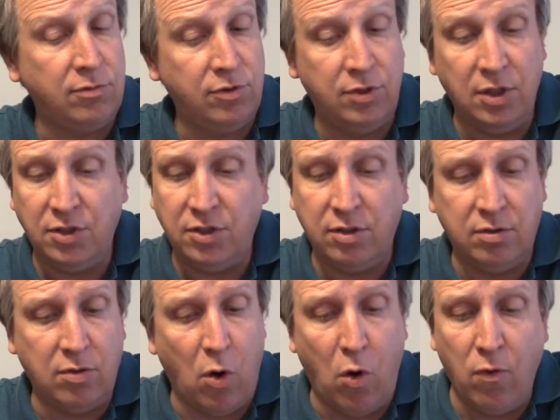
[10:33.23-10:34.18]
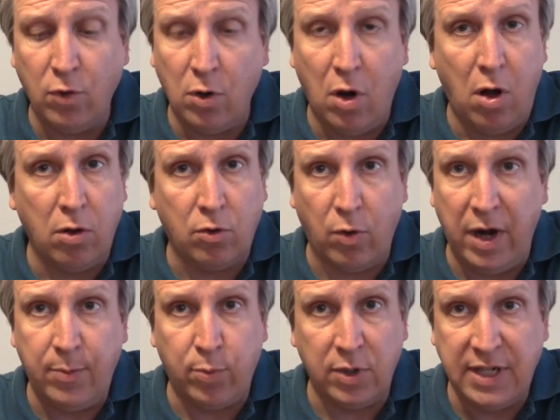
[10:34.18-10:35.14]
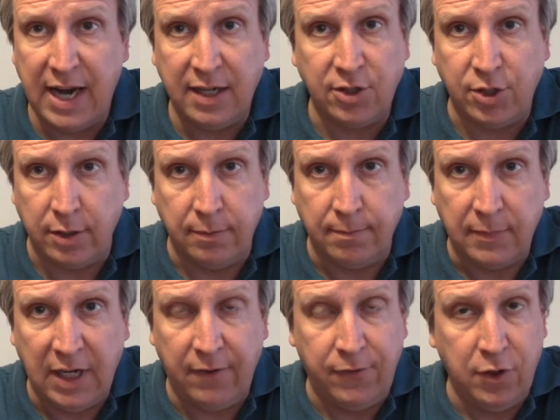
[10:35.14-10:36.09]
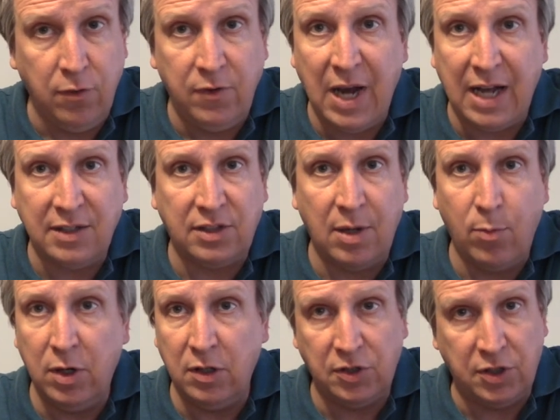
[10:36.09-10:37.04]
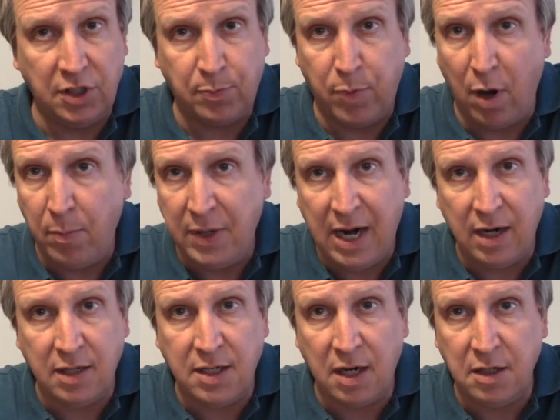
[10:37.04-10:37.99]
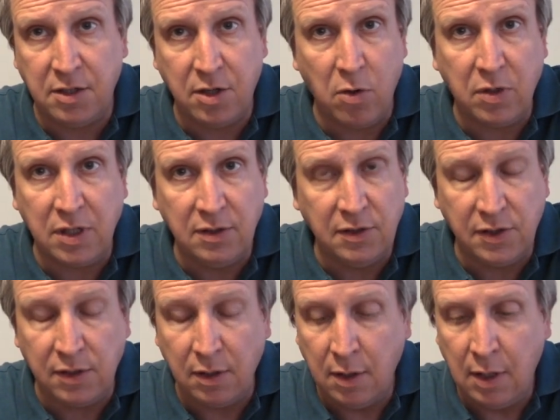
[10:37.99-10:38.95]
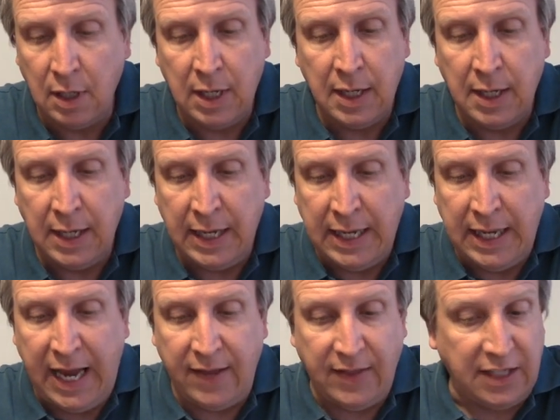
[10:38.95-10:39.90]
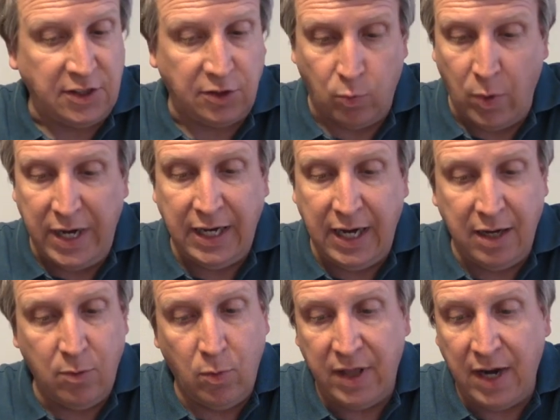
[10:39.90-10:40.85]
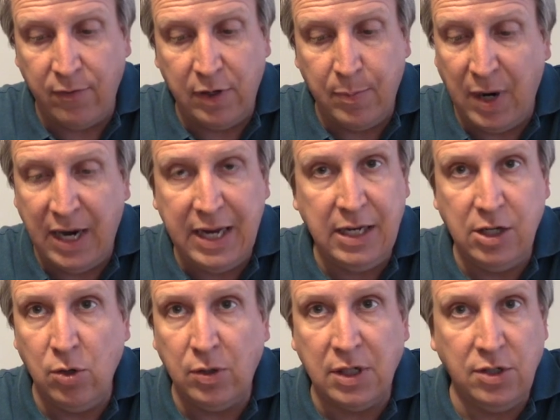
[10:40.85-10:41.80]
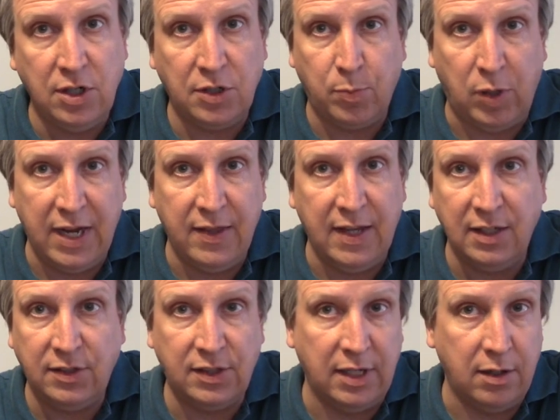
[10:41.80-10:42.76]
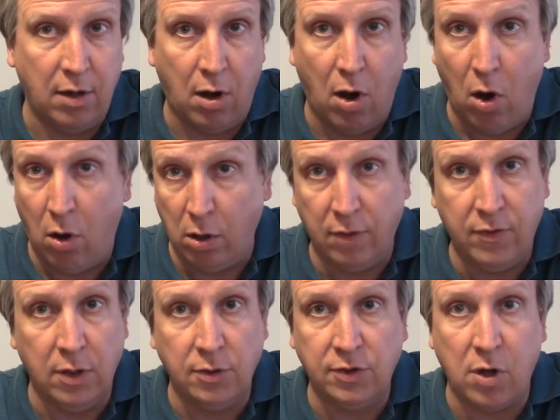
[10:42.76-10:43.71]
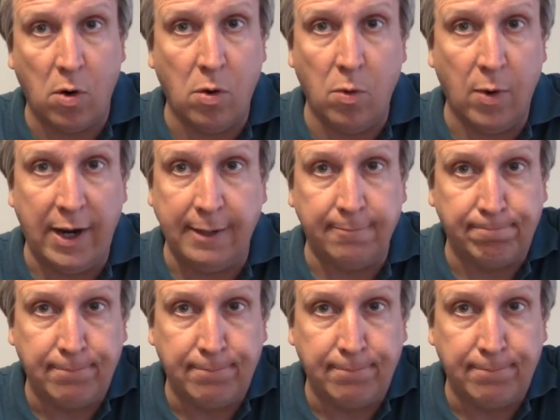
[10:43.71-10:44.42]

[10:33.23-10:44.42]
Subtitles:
Just overall great protection. If you've got someone who's just pumping out a ton of tokens and they swing in with everybody, you can just play this and all of those go away.